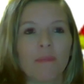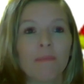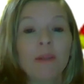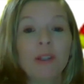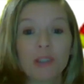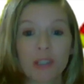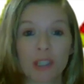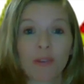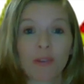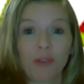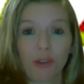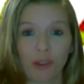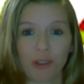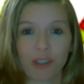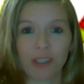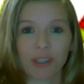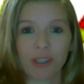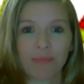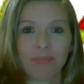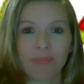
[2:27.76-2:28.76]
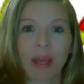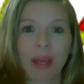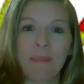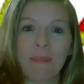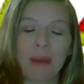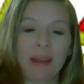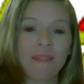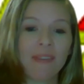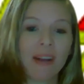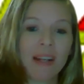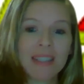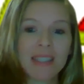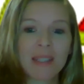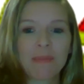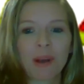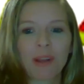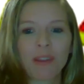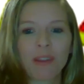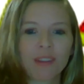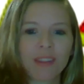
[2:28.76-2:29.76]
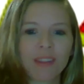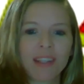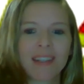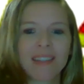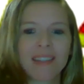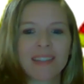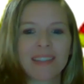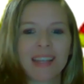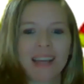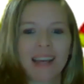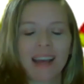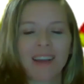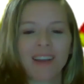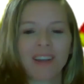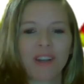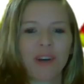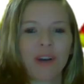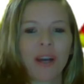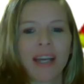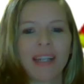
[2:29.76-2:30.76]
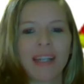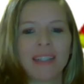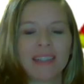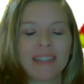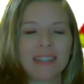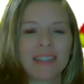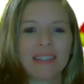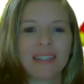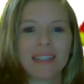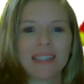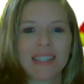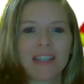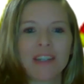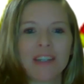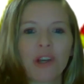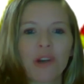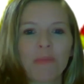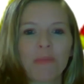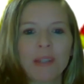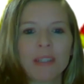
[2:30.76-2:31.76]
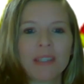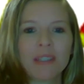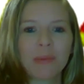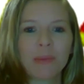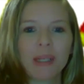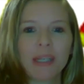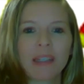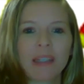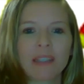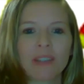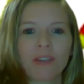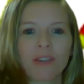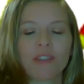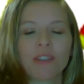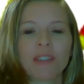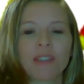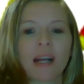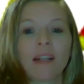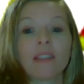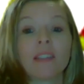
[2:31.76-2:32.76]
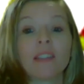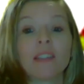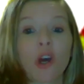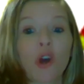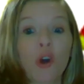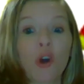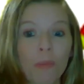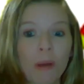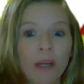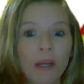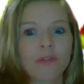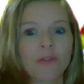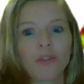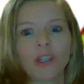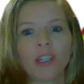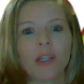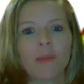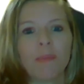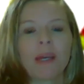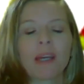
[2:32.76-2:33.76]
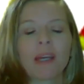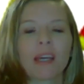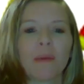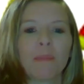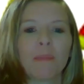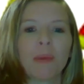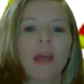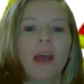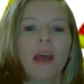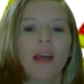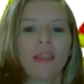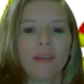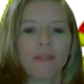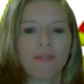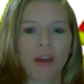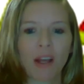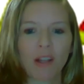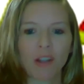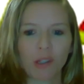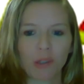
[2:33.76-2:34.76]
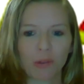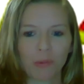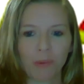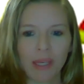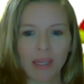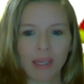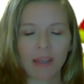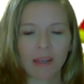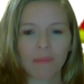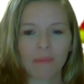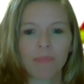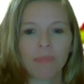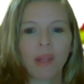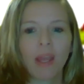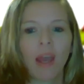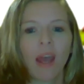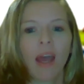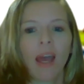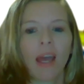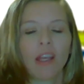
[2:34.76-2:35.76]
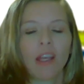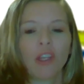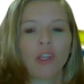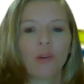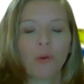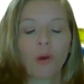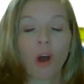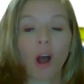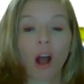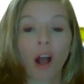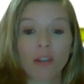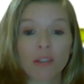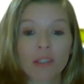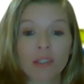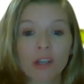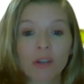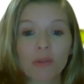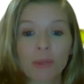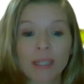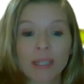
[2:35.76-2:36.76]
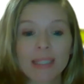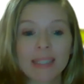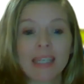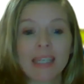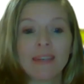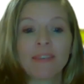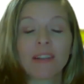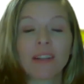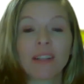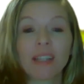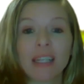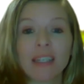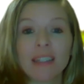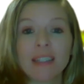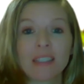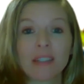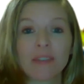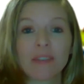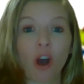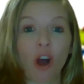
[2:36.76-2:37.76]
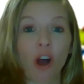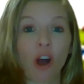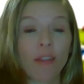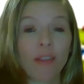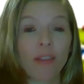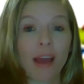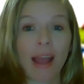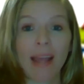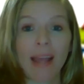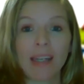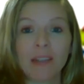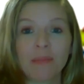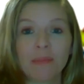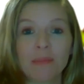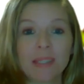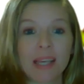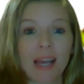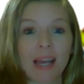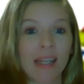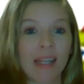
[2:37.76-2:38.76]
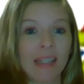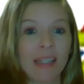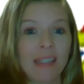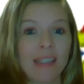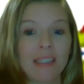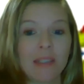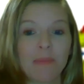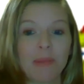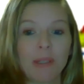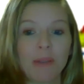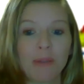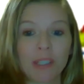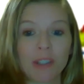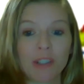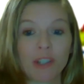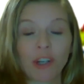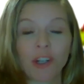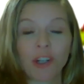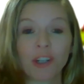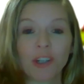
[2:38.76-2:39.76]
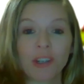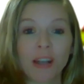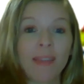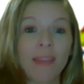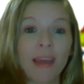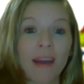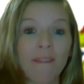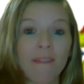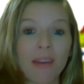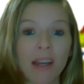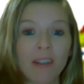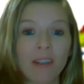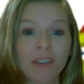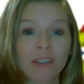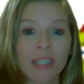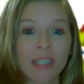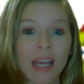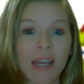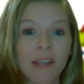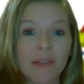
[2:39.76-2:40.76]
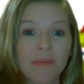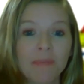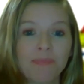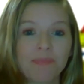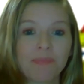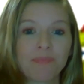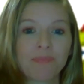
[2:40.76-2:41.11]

music folder. I might find some other things that I'll go ahead and send home this week so there's not so much for you to pick up the following week. You will also receive a list of all the items that I need to be returned on that final day.